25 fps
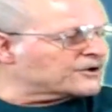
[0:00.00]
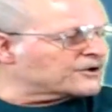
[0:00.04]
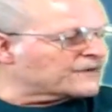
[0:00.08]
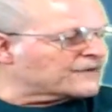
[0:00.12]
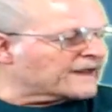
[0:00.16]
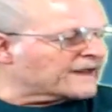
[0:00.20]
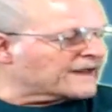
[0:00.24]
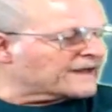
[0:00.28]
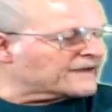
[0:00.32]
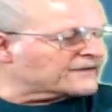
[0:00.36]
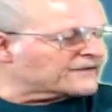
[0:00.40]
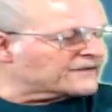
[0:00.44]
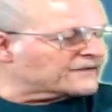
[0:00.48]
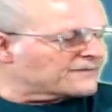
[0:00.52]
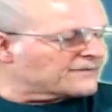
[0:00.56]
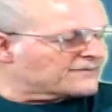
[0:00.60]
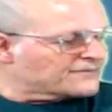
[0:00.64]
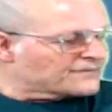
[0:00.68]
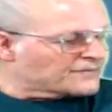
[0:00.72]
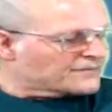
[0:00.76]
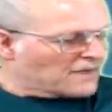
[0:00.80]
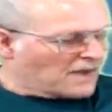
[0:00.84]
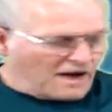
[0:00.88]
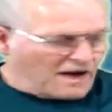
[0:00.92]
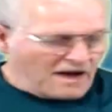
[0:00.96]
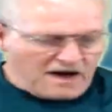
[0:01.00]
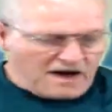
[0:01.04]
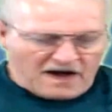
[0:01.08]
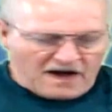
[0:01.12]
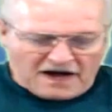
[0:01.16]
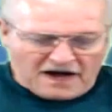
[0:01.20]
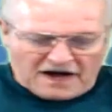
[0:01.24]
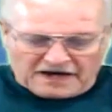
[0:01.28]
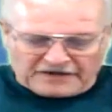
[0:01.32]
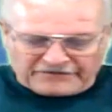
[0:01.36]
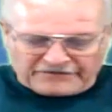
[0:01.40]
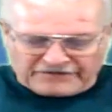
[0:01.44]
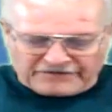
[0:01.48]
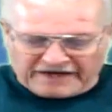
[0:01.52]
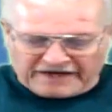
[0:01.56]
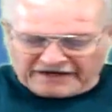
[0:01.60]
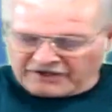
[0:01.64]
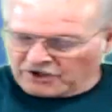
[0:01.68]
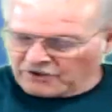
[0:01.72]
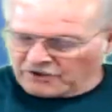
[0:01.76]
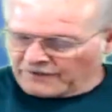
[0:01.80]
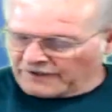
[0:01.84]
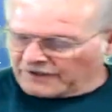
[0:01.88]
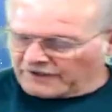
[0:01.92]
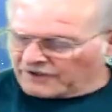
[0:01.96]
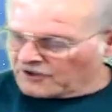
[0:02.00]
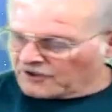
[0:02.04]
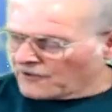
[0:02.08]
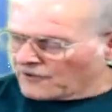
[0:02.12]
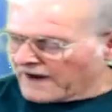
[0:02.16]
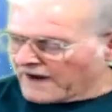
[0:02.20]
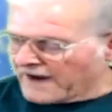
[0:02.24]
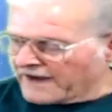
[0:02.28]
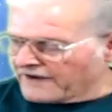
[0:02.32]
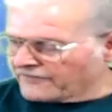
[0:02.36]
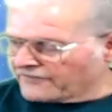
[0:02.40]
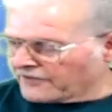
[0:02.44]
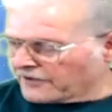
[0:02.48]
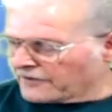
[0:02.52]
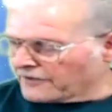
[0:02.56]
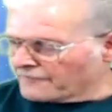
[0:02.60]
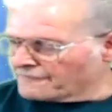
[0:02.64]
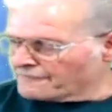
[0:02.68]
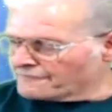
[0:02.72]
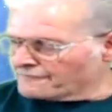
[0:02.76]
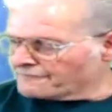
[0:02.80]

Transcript: this, take your engraver,